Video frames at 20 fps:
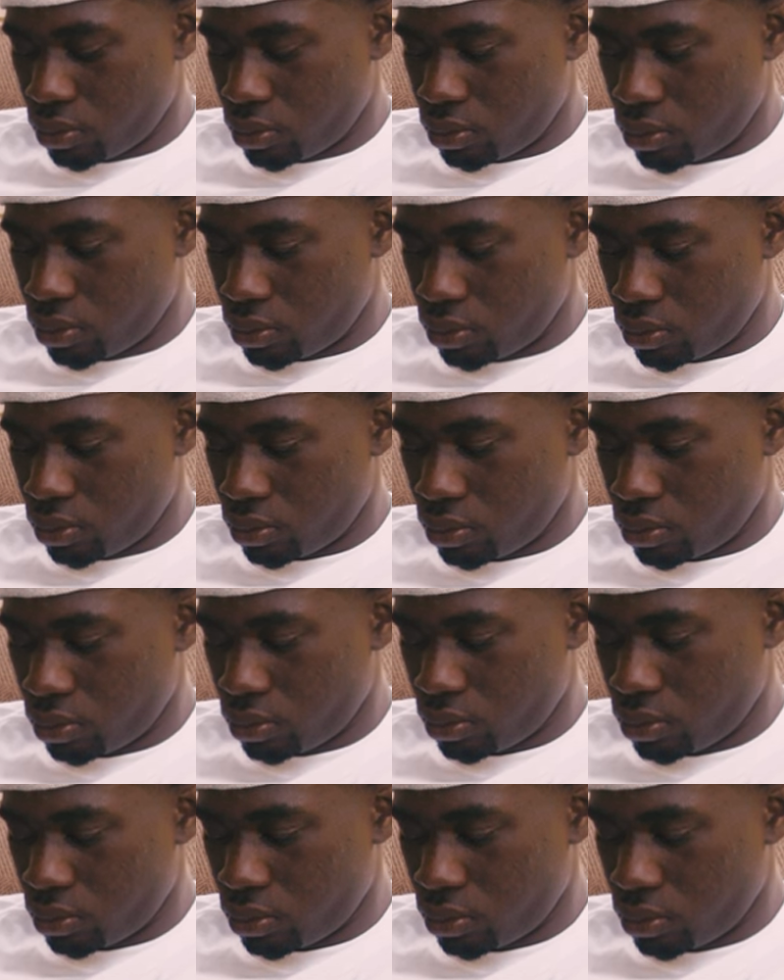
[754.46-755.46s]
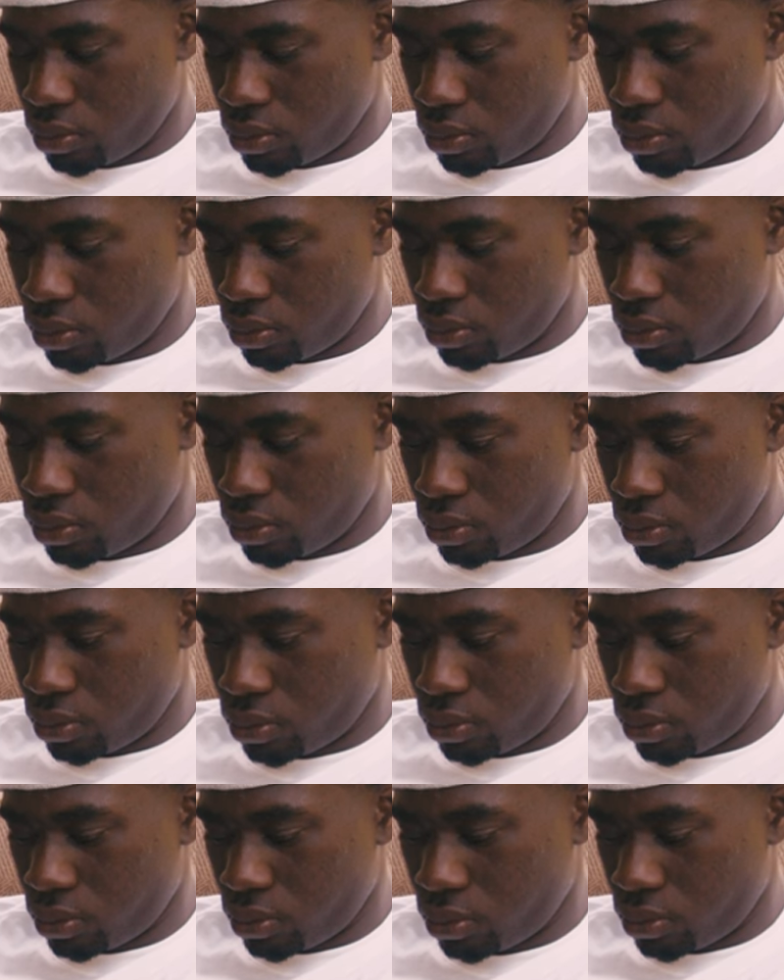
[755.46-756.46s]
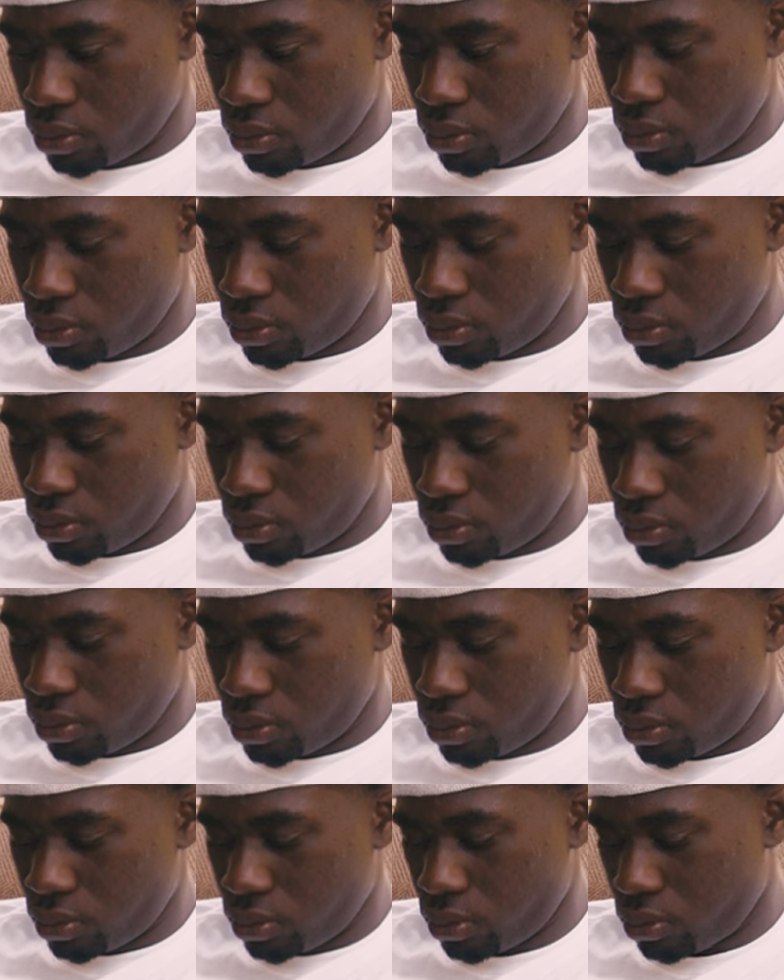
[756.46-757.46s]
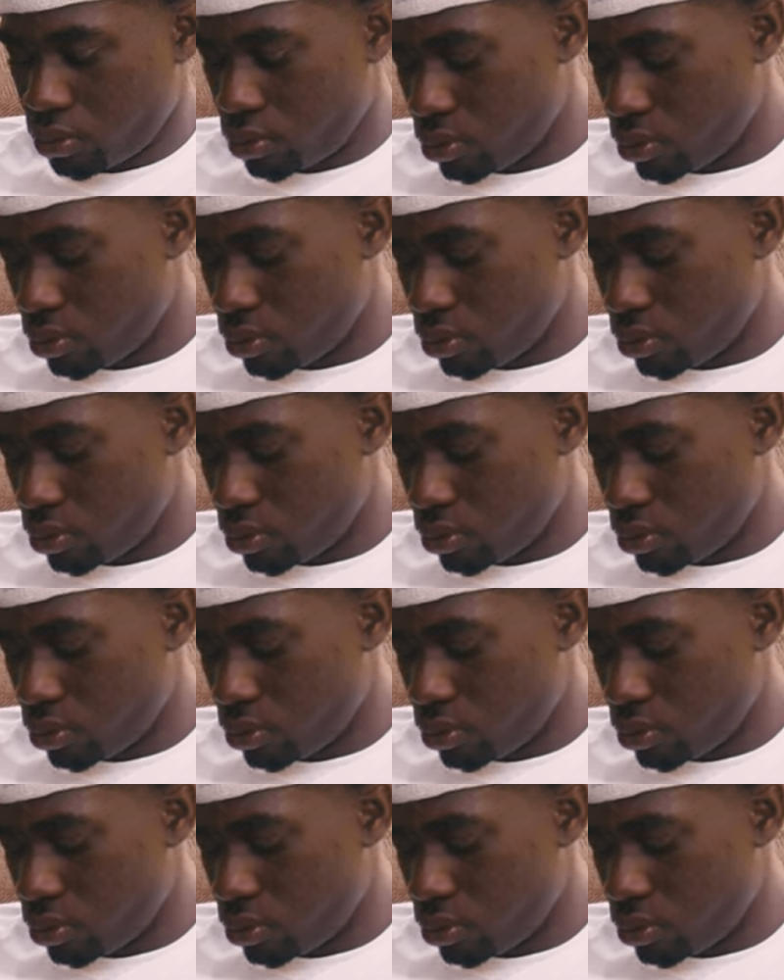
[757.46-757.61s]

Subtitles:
[no speech]